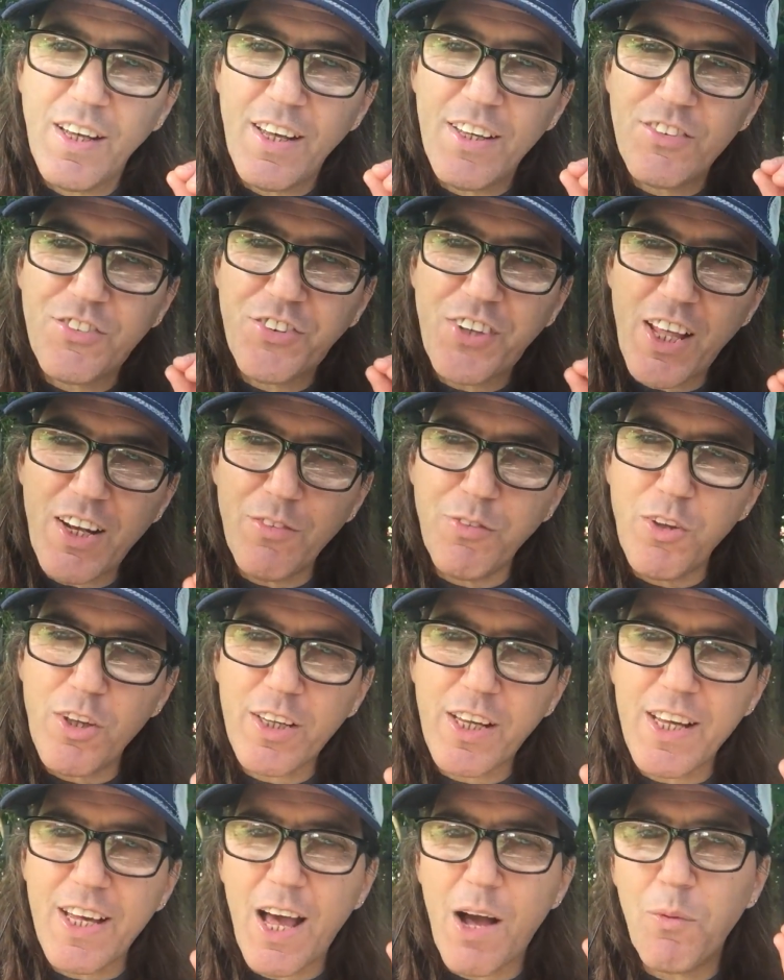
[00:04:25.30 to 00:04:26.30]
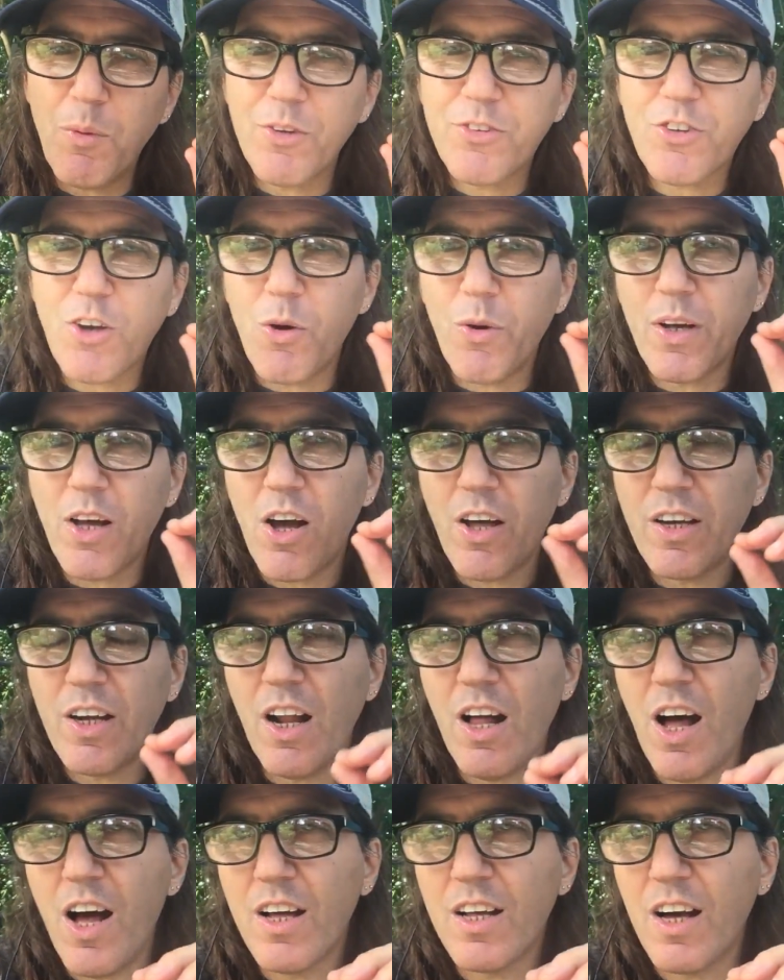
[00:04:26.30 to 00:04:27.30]
what's going on in
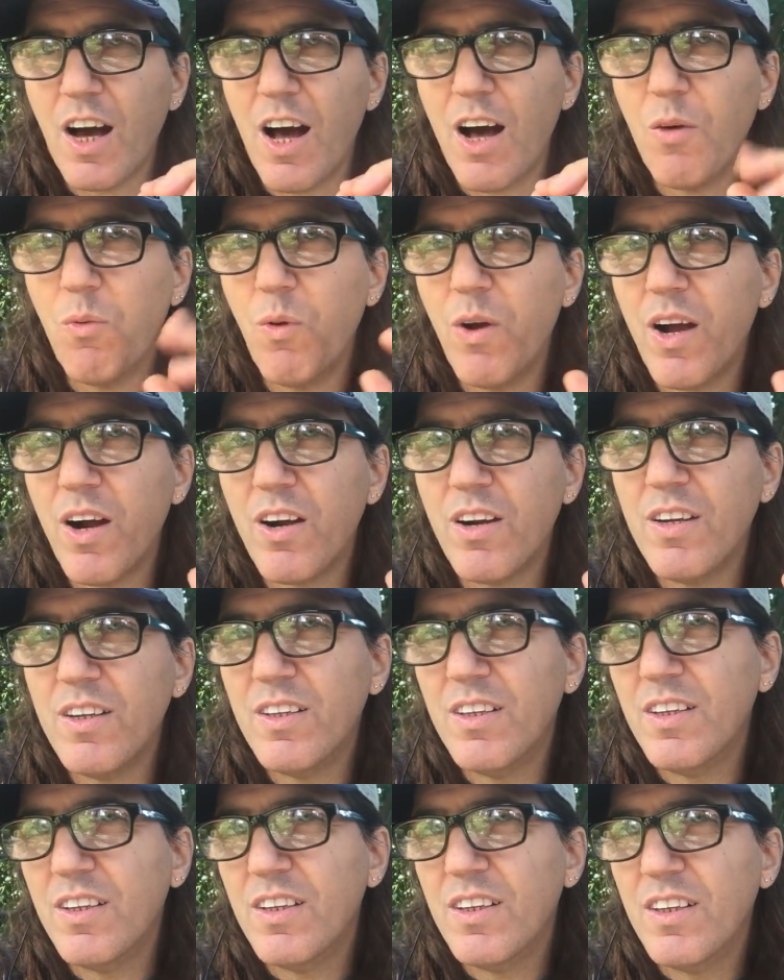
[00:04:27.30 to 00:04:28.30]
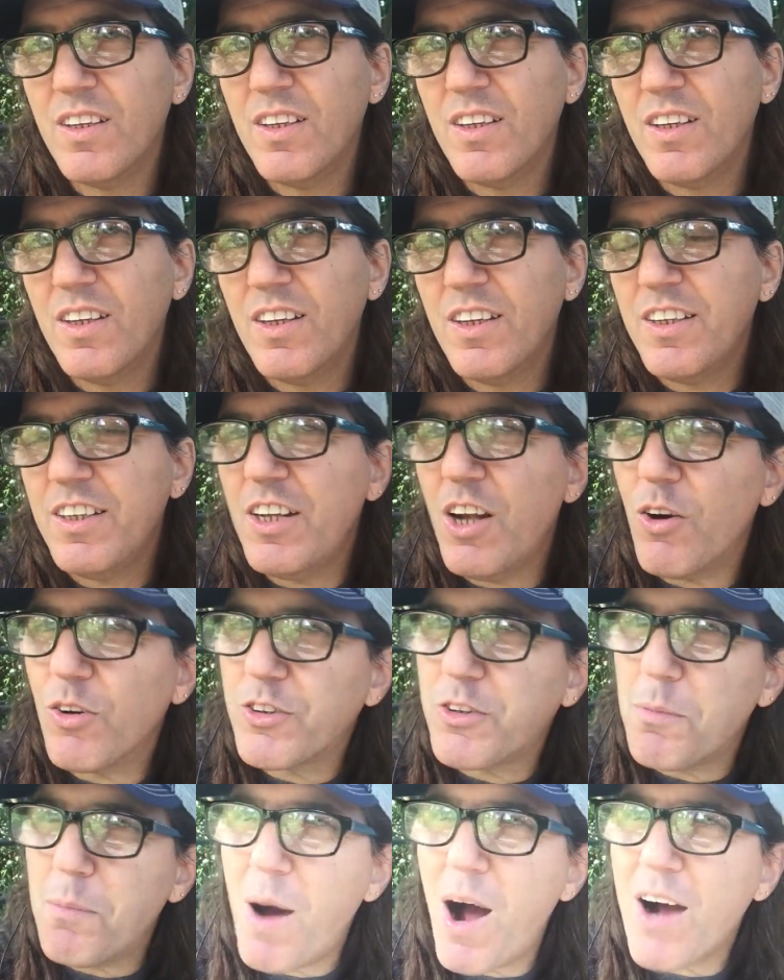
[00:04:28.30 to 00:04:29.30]
Hong Kong, where, you know,
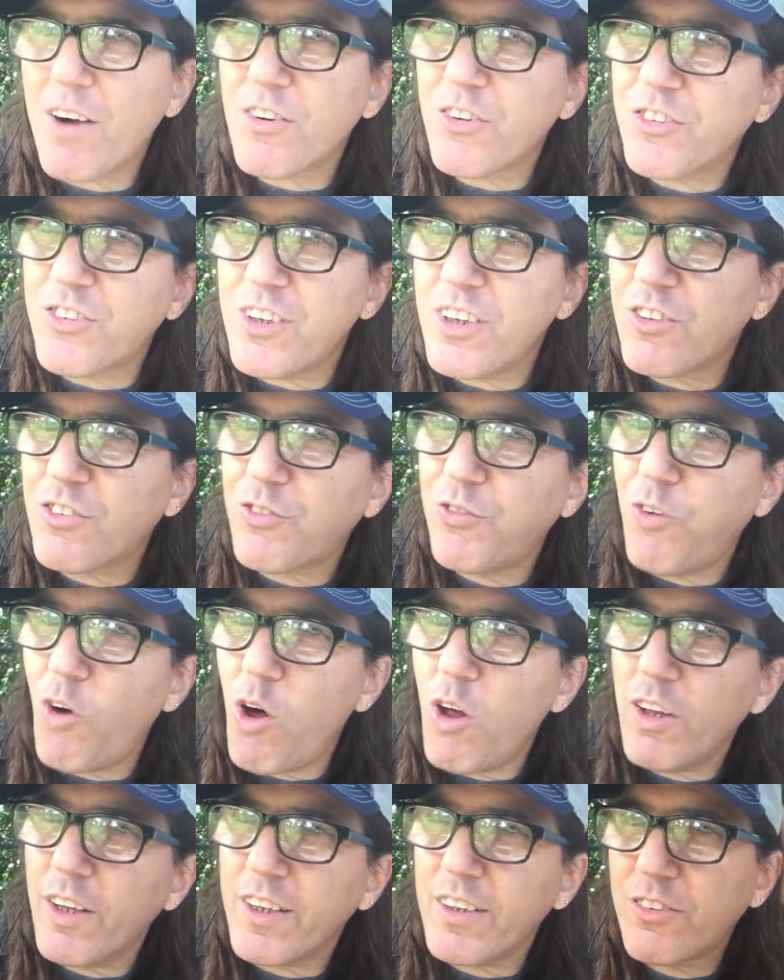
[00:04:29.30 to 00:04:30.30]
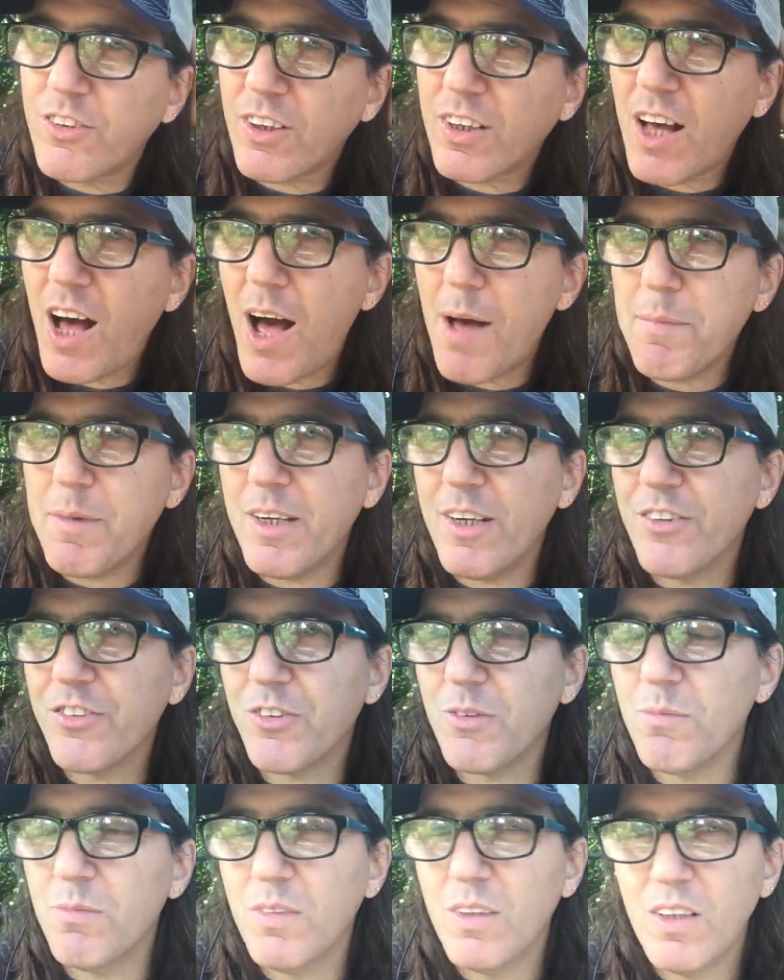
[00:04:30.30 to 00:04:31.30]
democracy is falling to
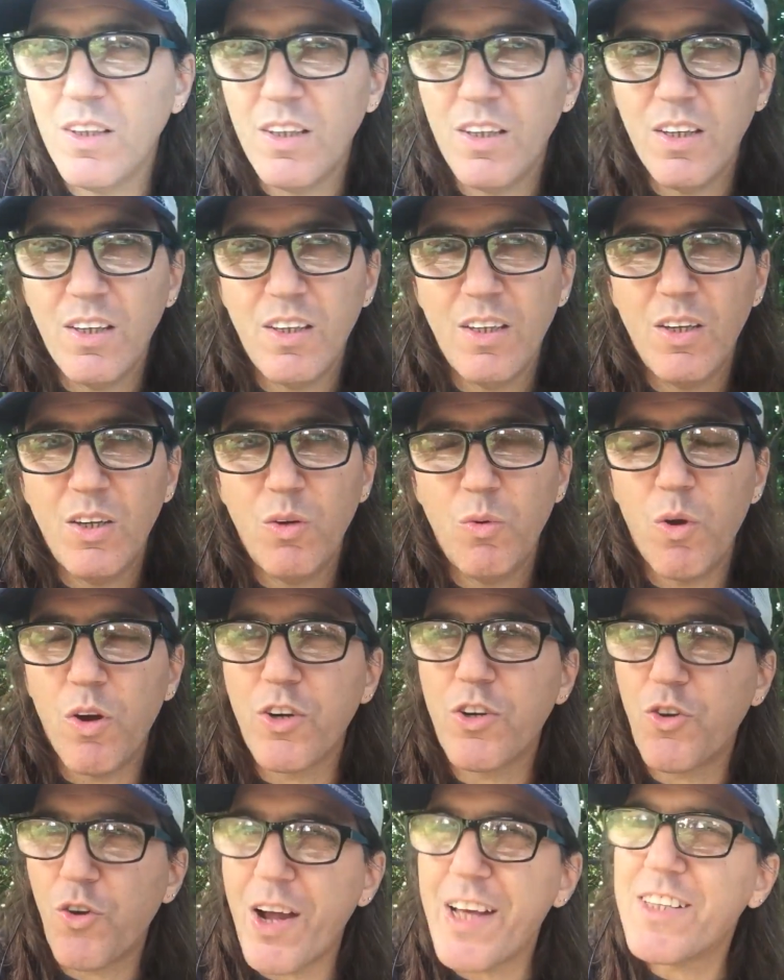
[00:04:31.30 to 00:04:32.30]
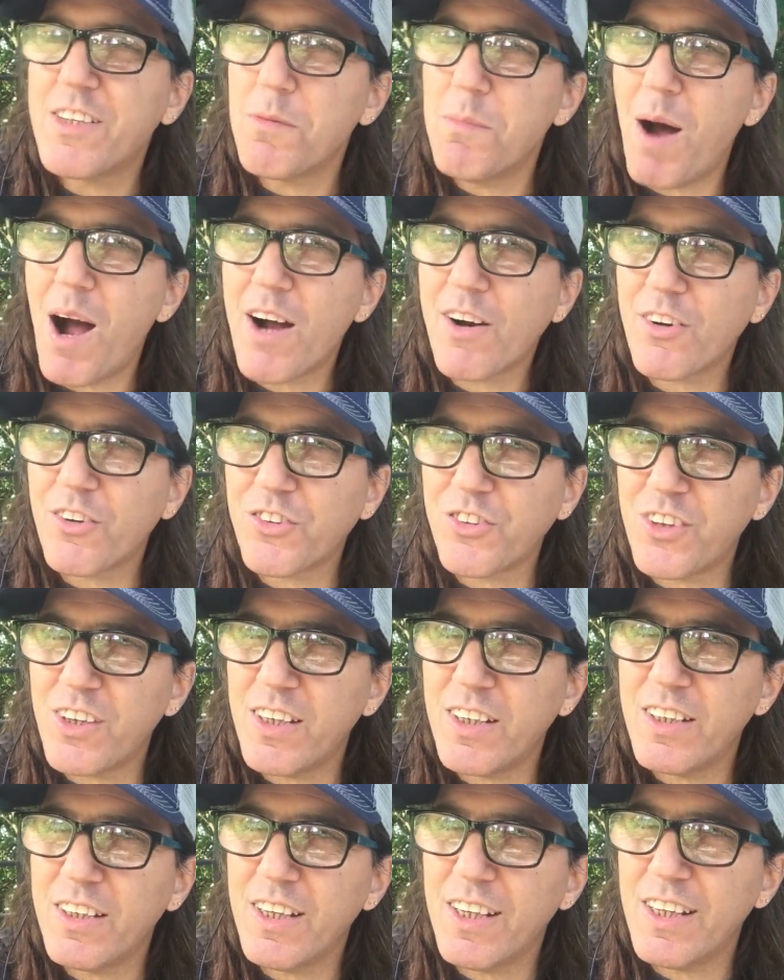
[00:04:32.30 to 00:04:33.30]
communism, where great democracy
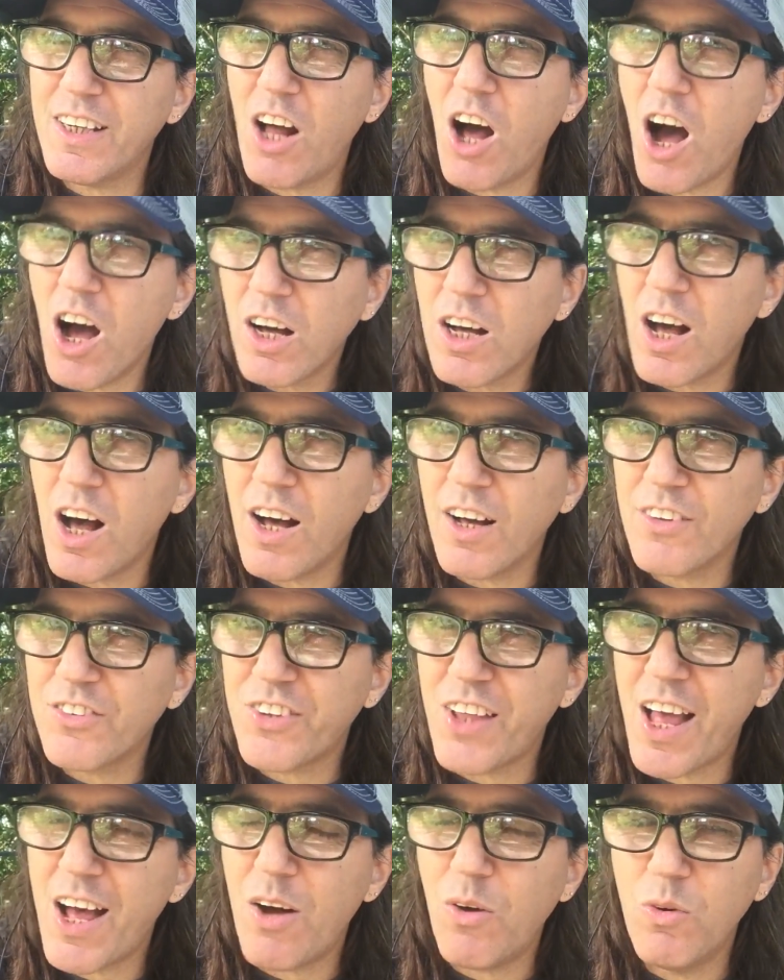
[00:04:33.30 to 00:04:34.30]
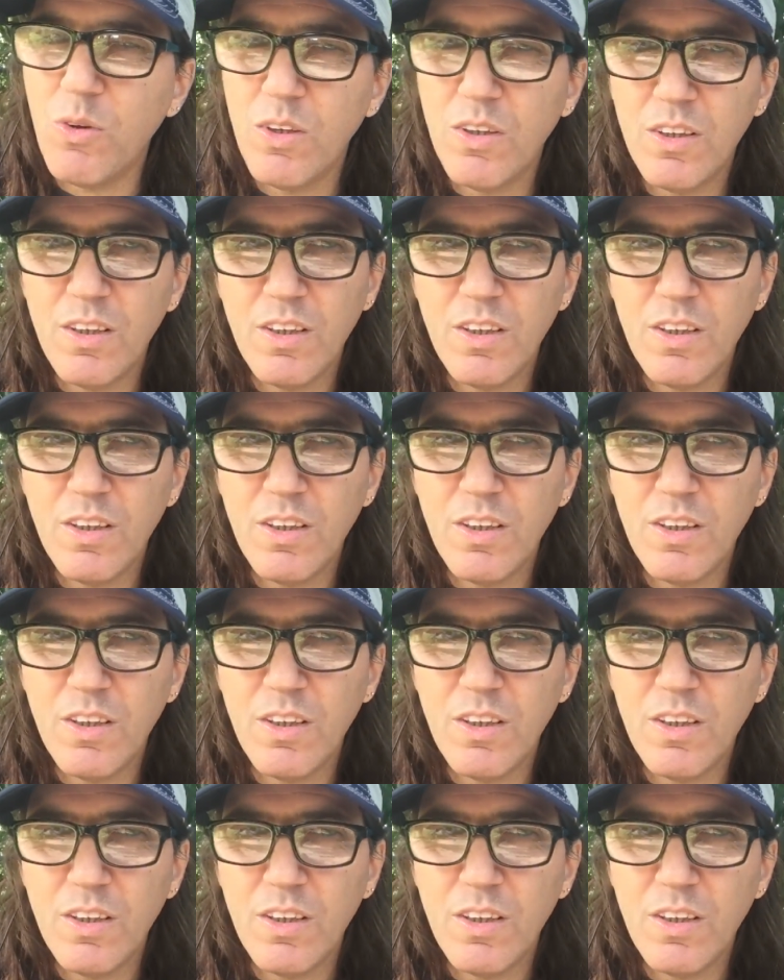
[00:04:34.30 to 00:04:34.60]
in Hong Kong is now,